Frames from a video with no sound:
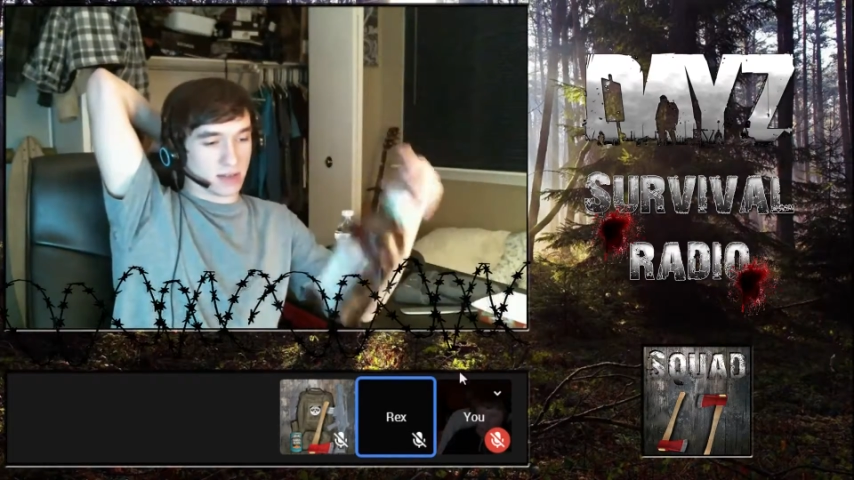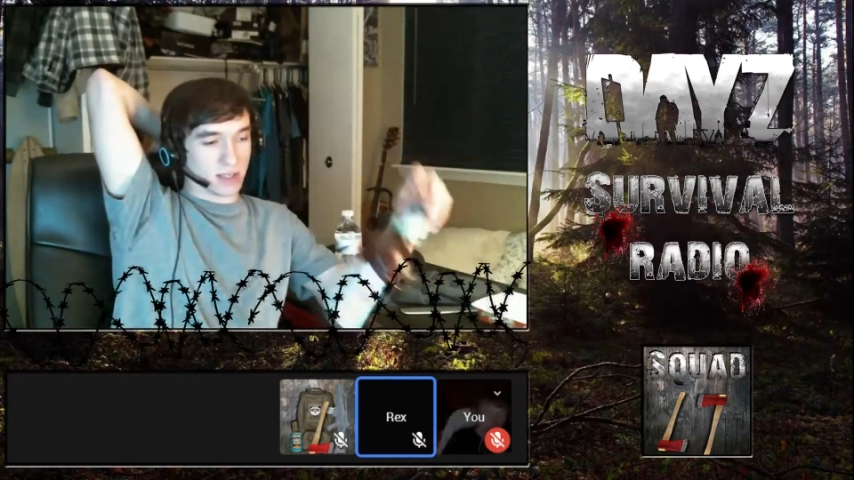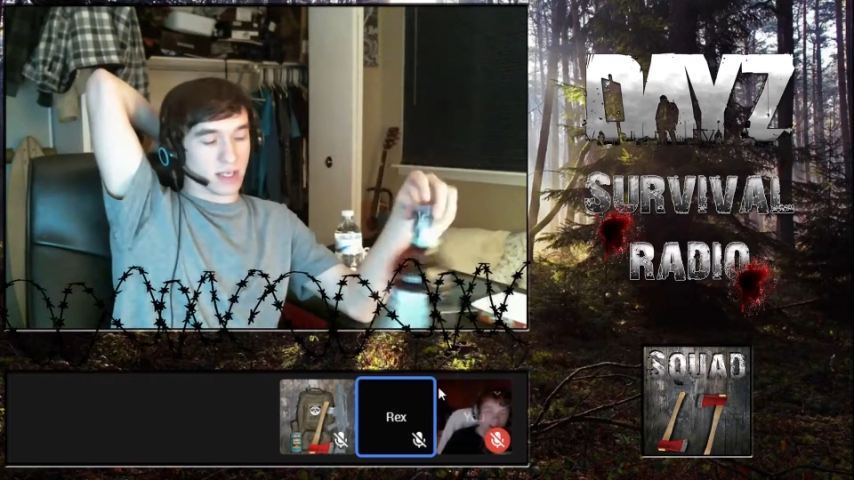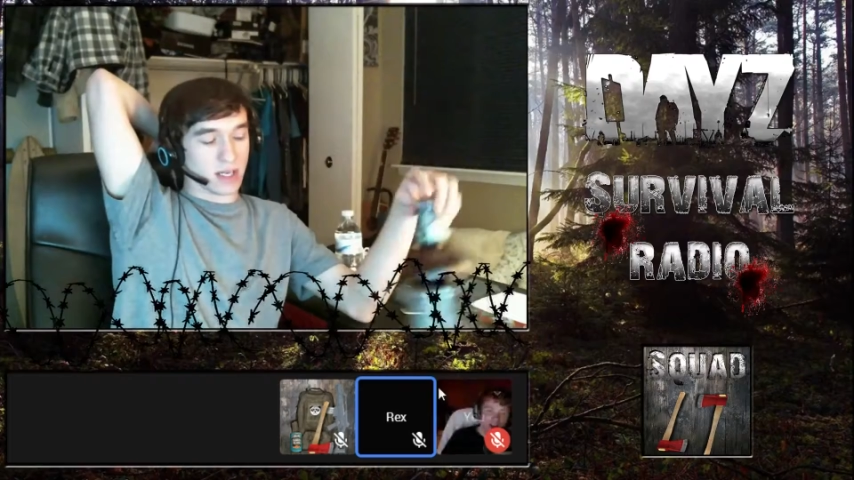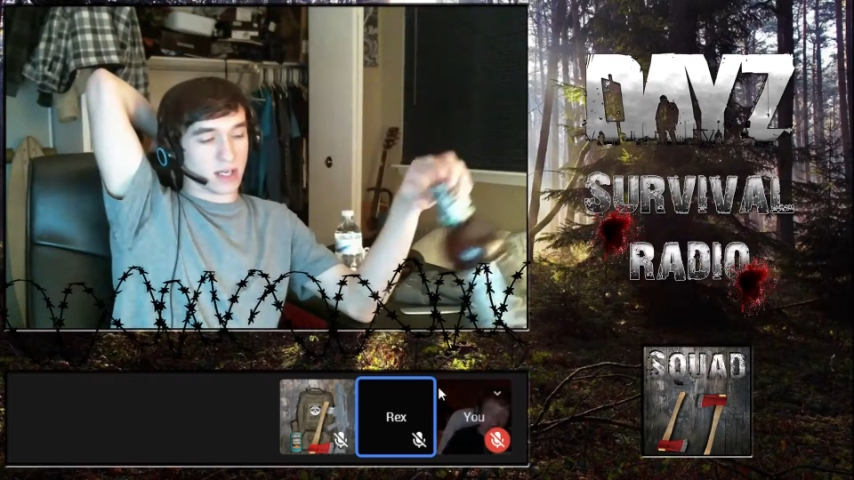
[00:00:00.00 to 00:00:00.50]

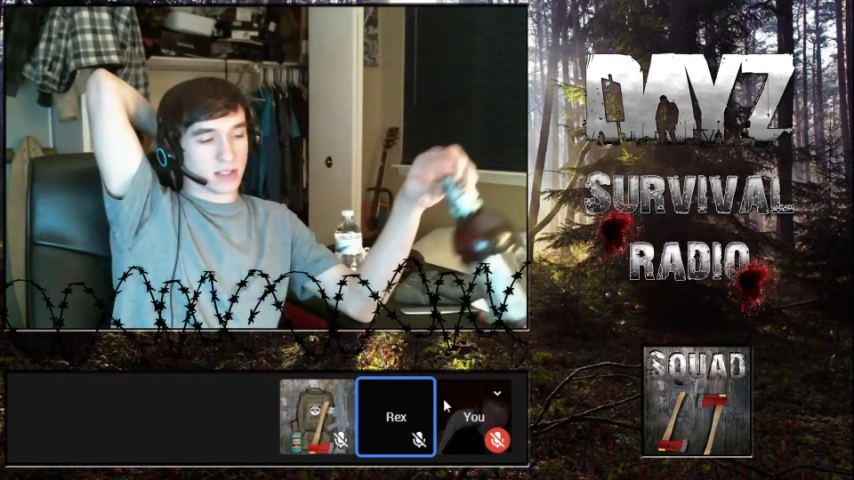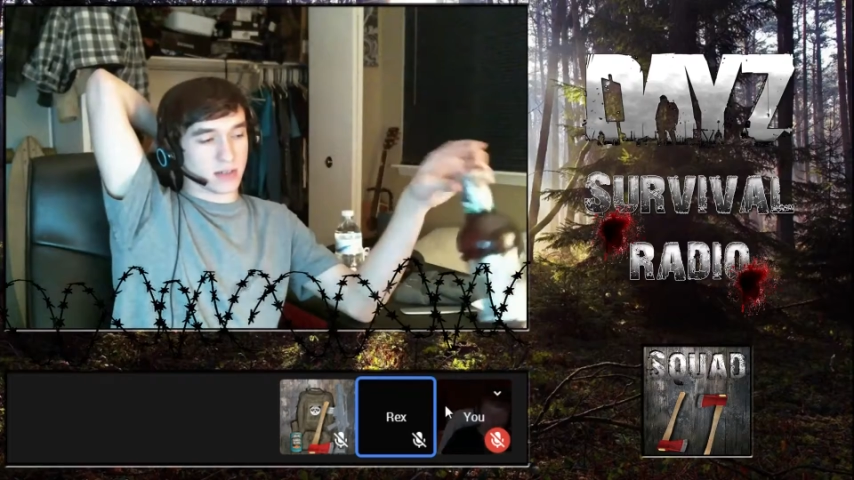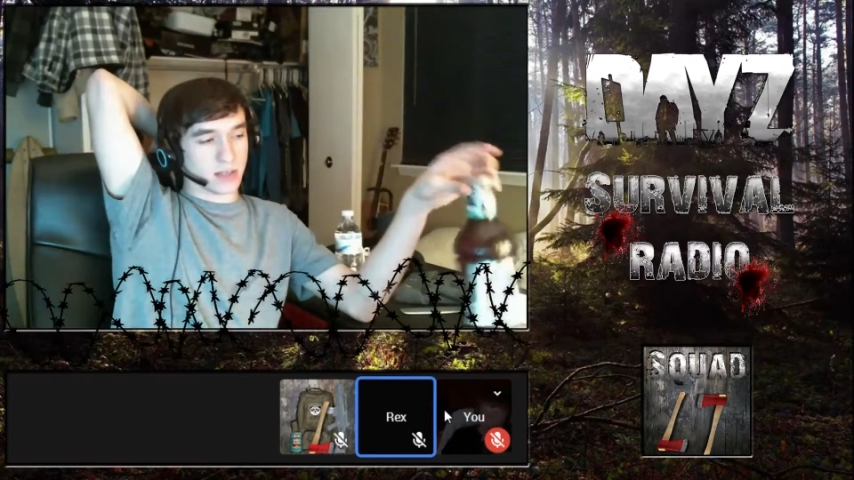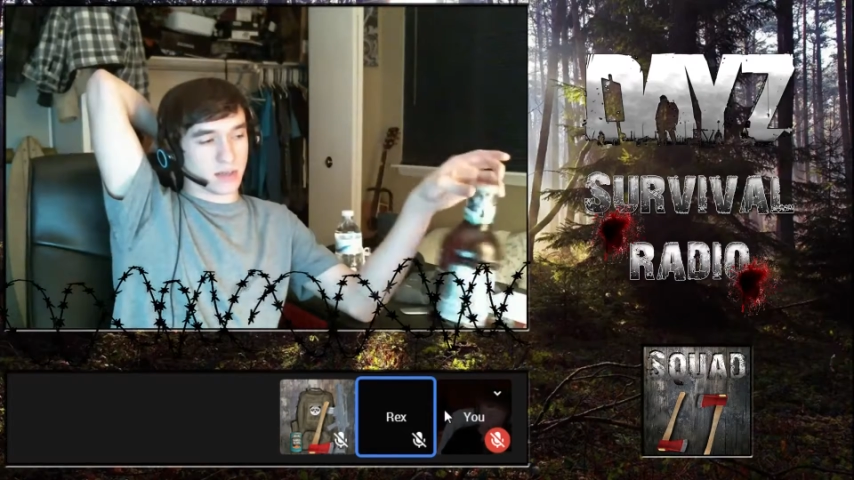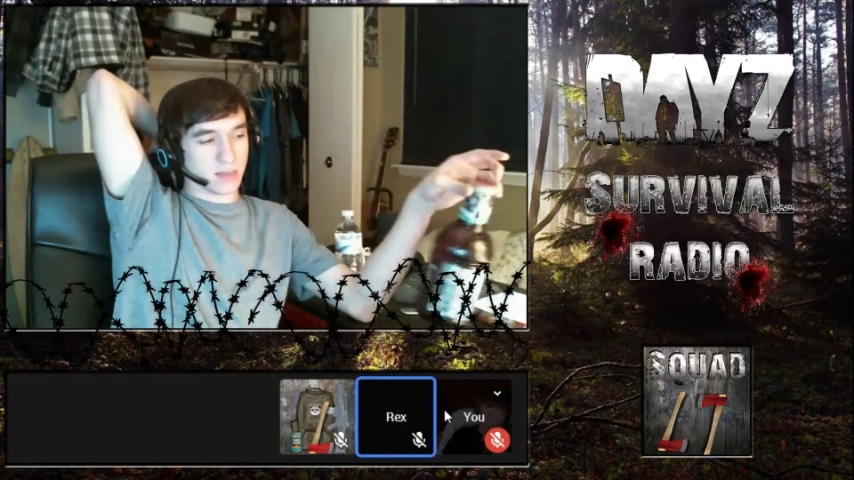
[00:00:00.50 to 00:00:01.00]

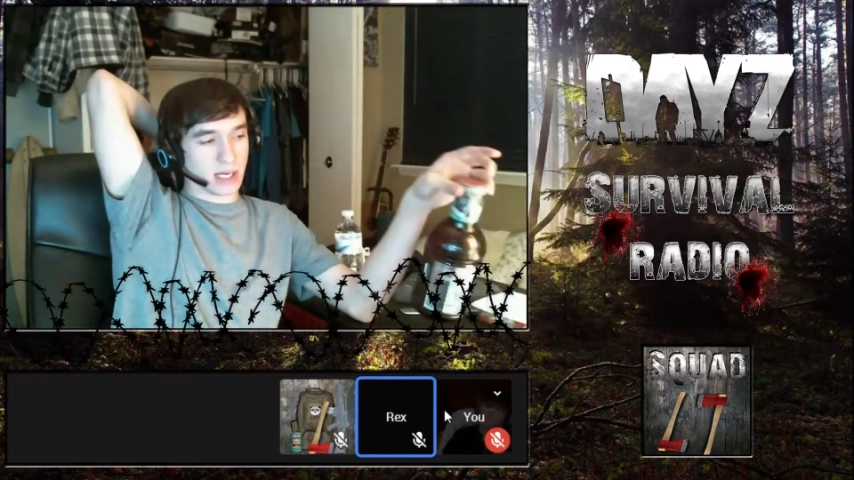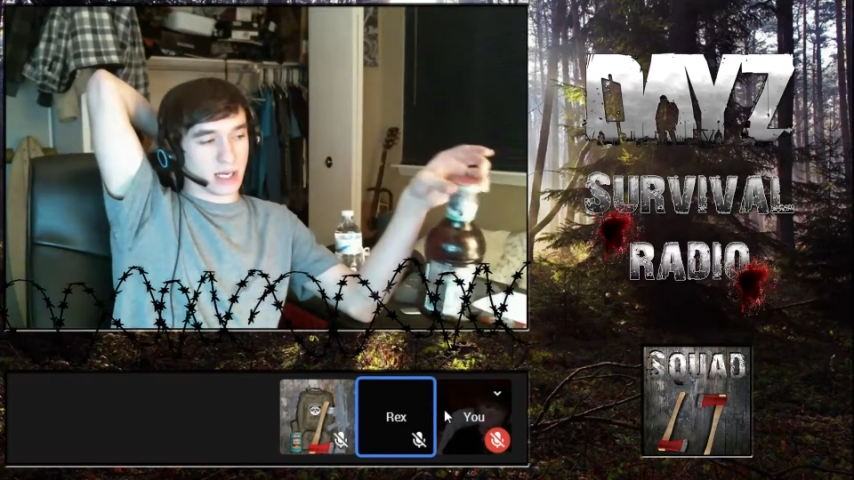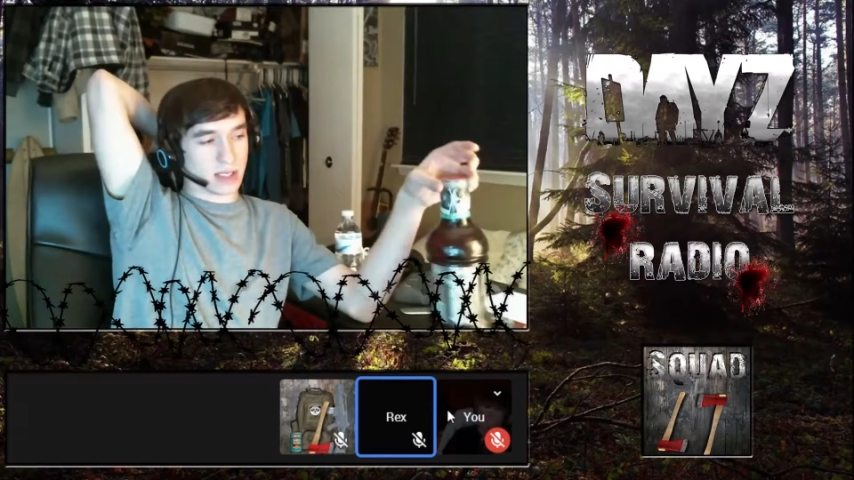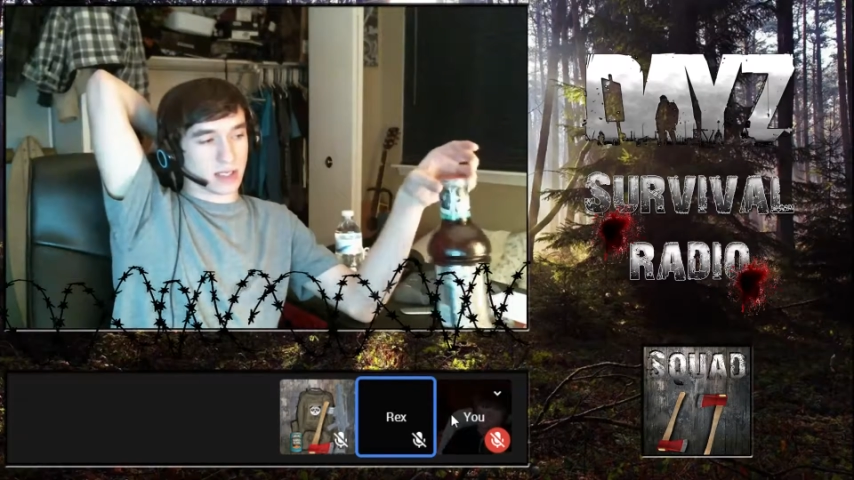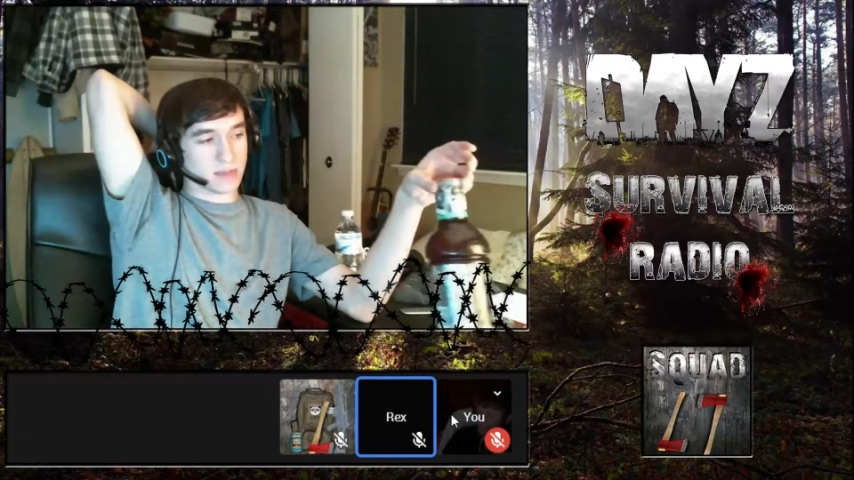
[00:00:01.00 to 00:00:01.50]

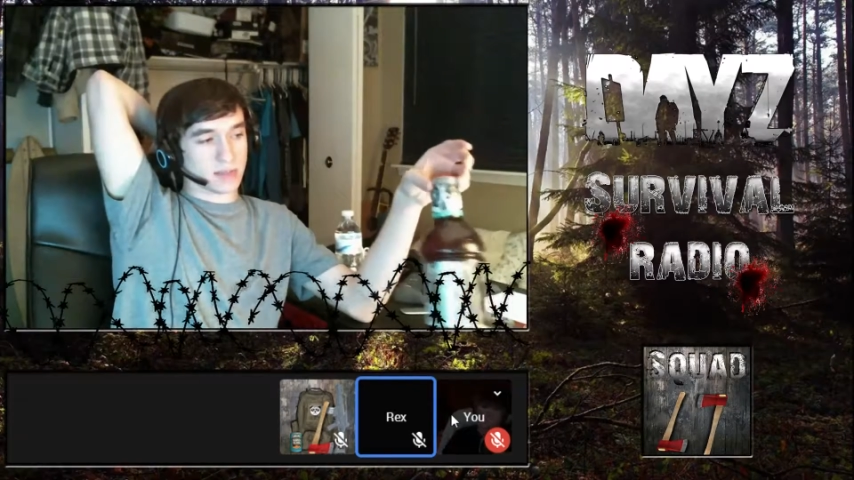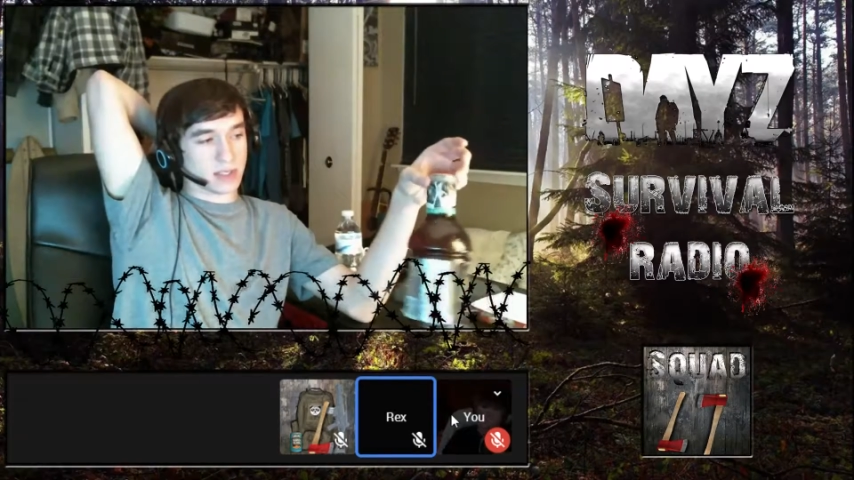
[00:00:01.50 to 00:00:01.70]
apocalypse